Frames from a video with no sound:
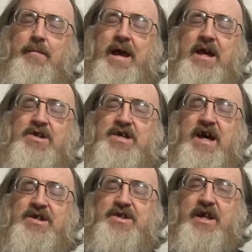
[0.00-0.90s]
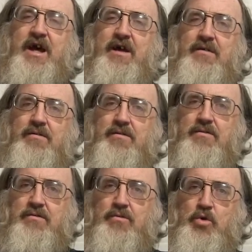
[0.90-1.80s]
Maggie has asked that I
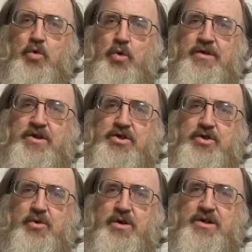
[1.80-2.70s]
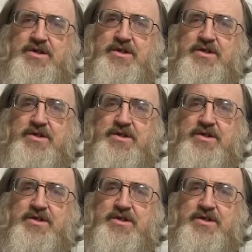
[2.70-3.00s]
record these stories